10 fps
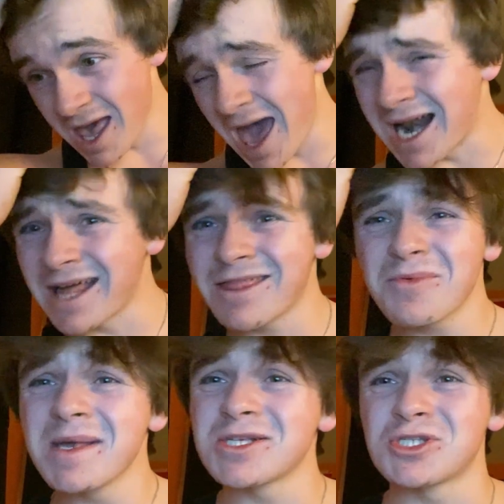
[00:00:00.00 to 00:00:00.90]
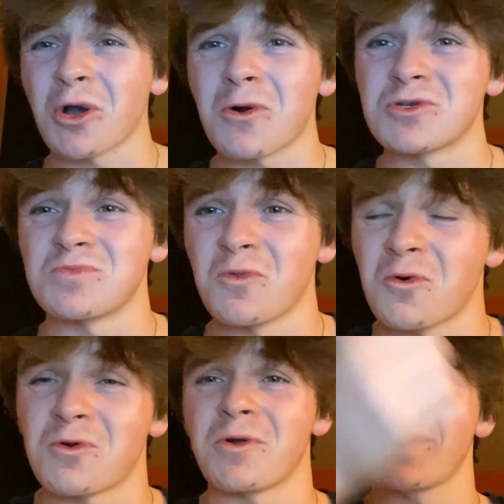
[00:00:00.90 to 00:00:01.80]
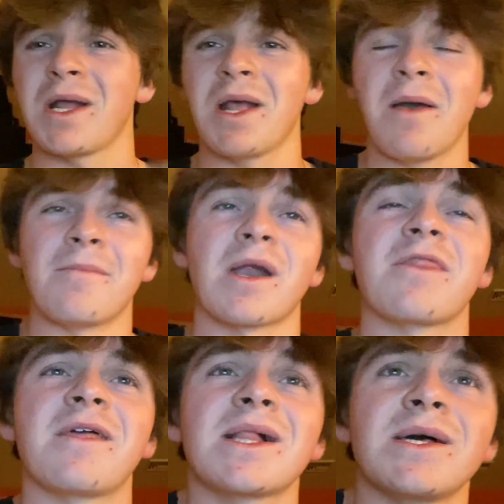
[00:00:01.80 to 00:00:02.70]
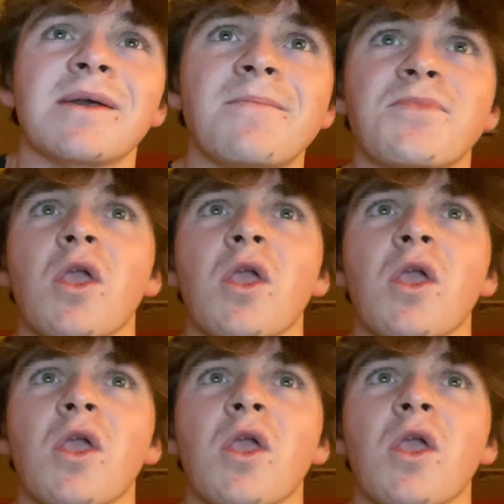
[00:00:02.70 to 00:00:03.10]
And I think we could charge more. But I think, like,